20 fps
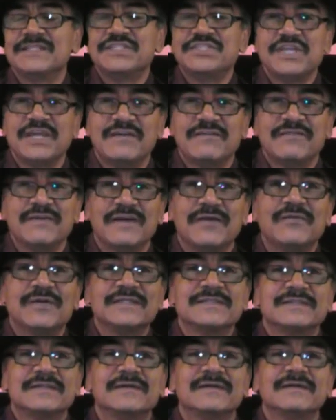chef. I
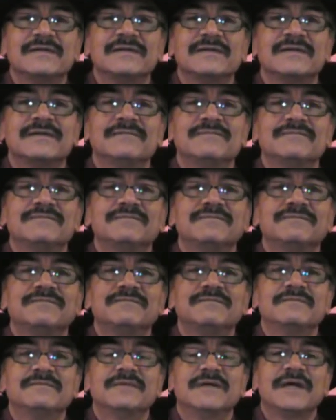was a
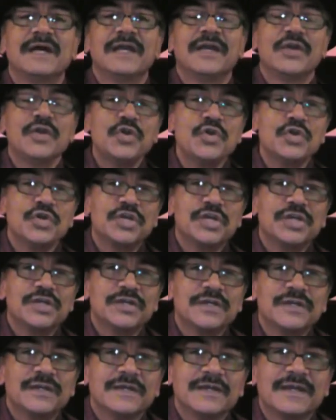cook,
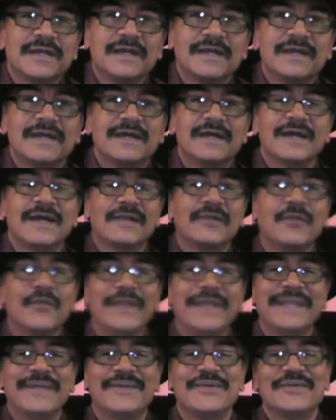a
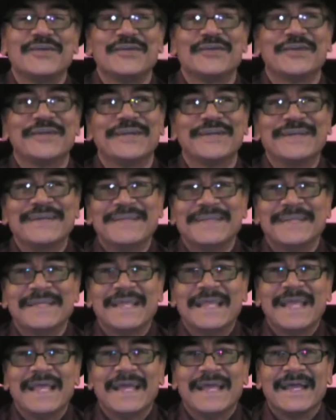Greek cook.
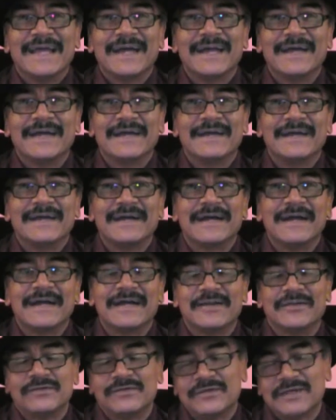
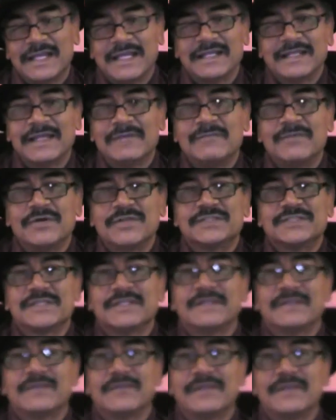I don't like that much
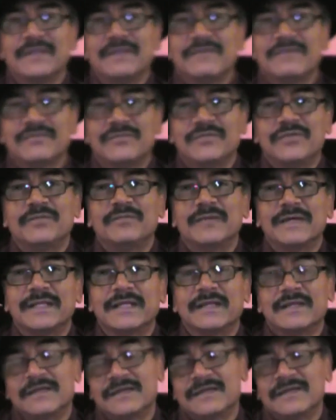on a Greek food, but
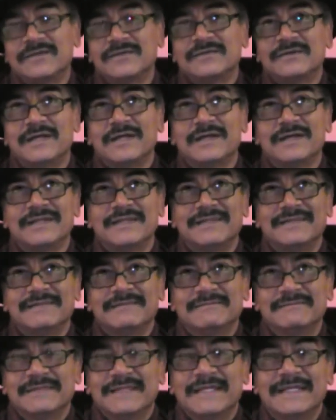
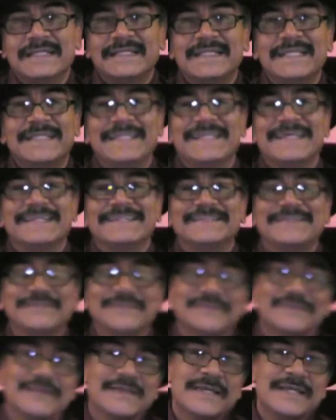I did that
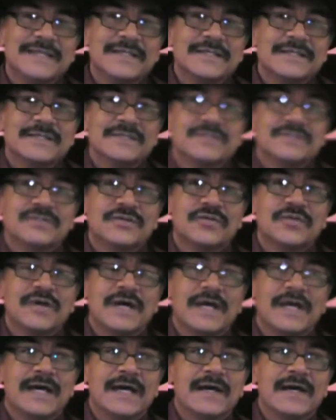too. So